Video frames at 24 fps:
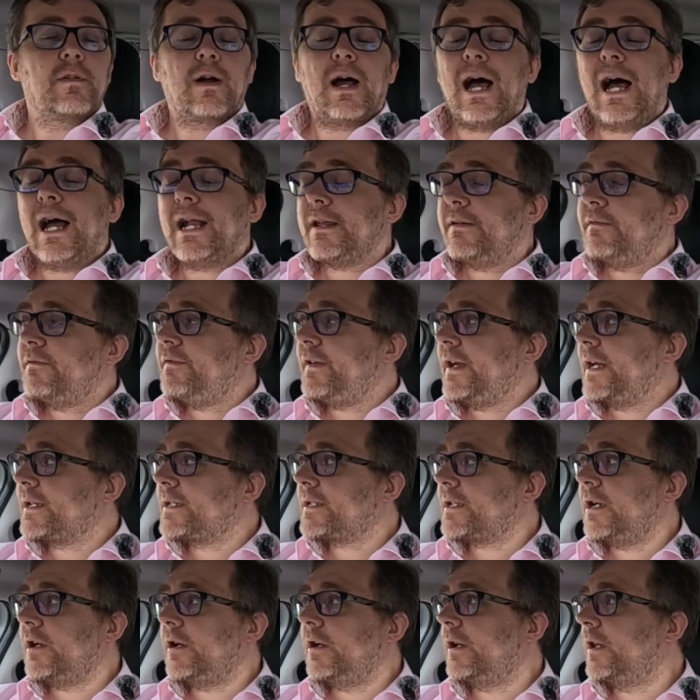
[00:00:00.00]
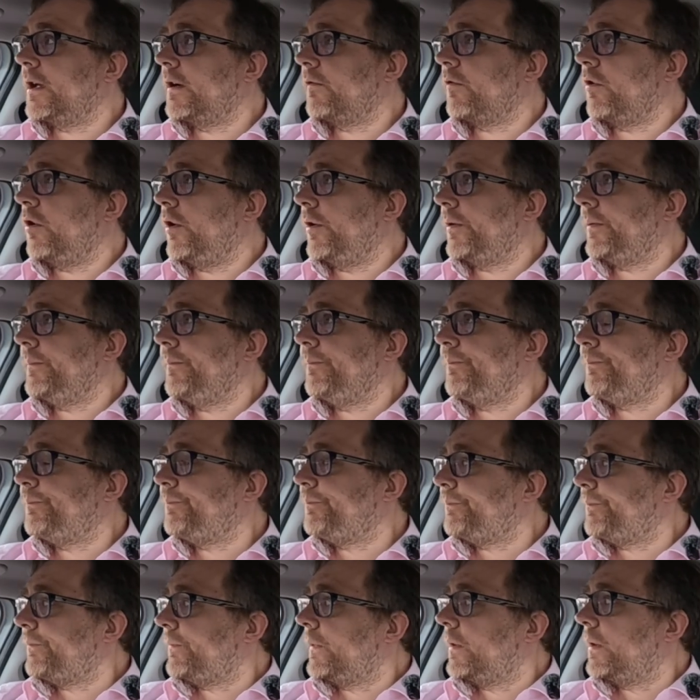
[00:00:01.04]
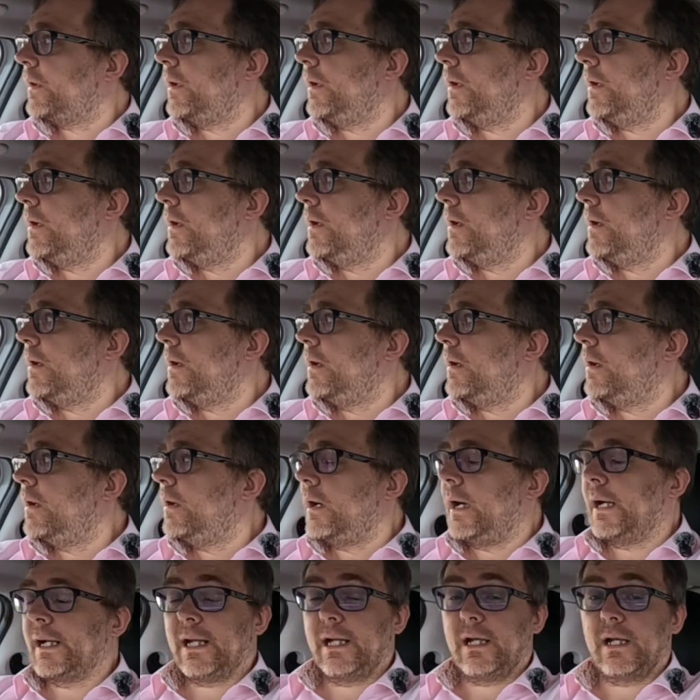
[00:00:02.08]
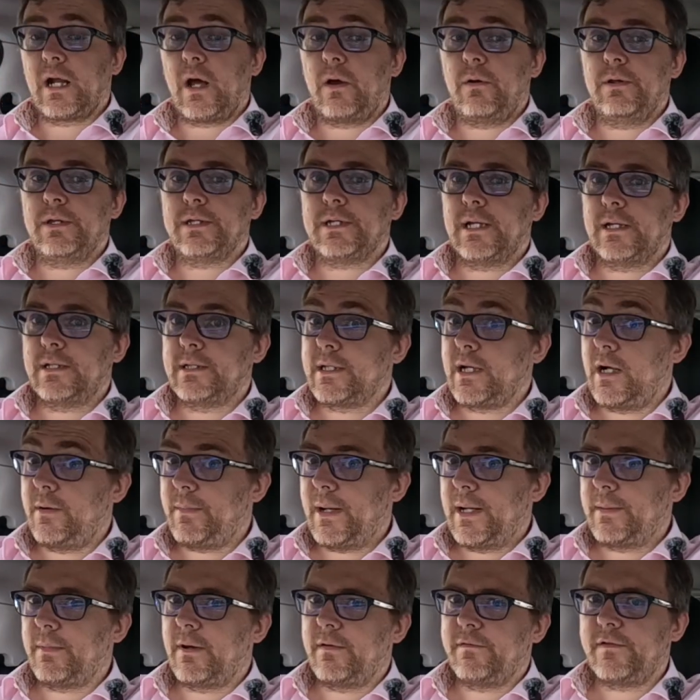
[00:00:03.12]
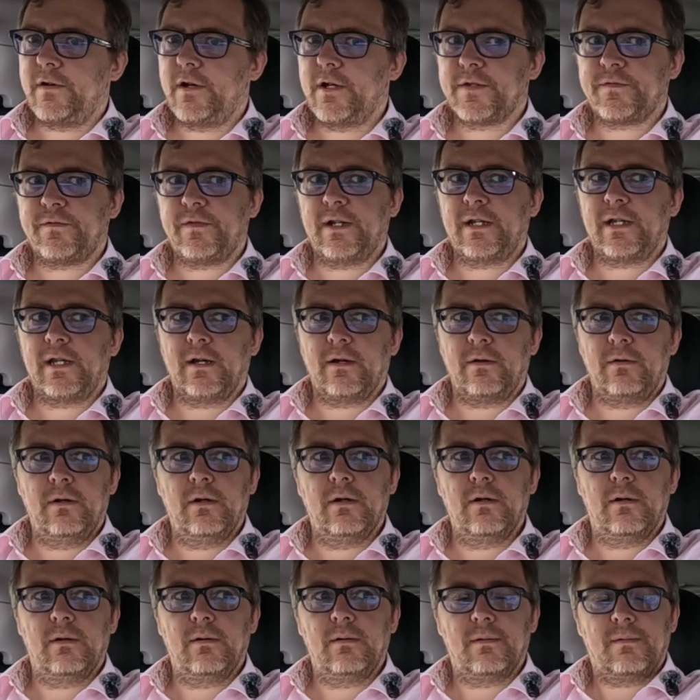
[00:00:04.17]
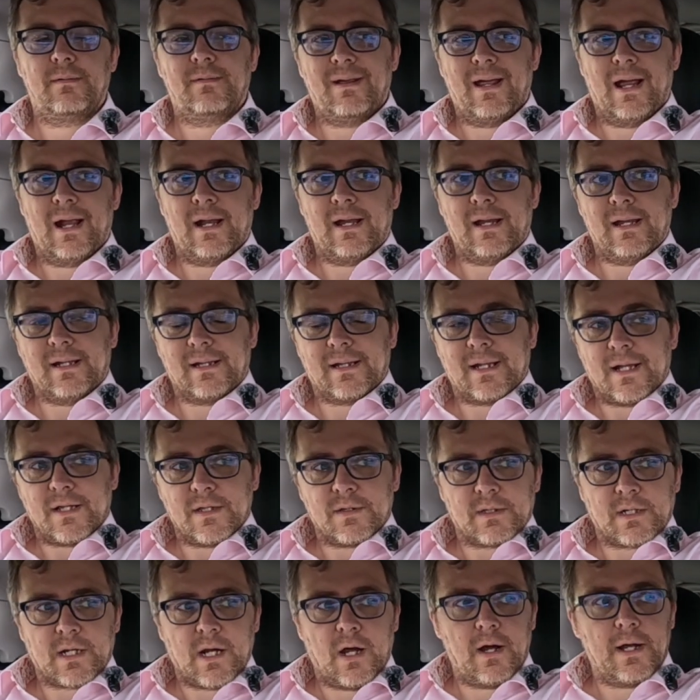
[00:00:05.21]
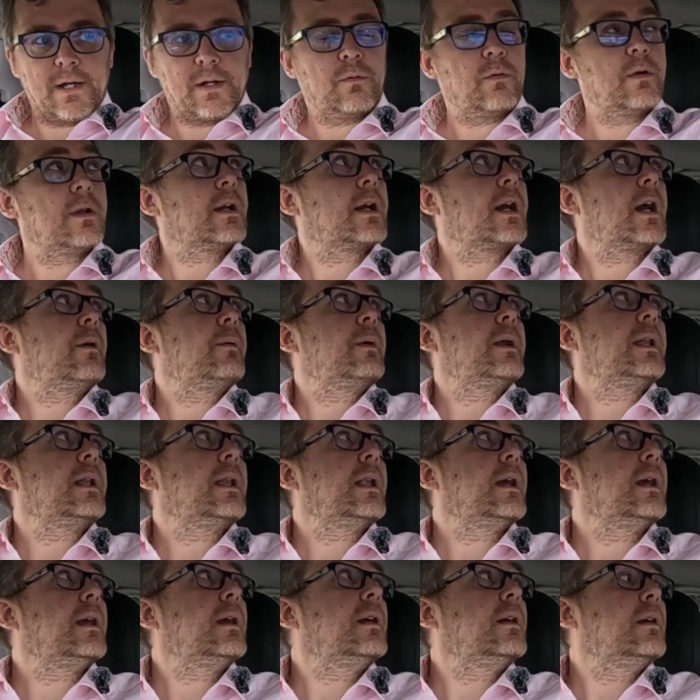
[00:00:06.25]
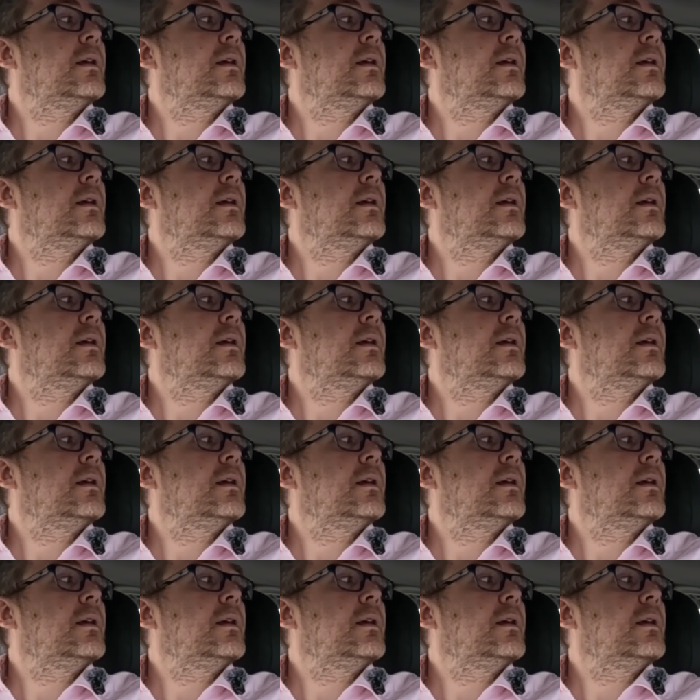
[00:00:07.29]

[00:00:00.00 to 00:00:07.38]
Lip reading: I had it fixed earlier on. I didn't notice it until I made my first video. And it does kind of want to go in there.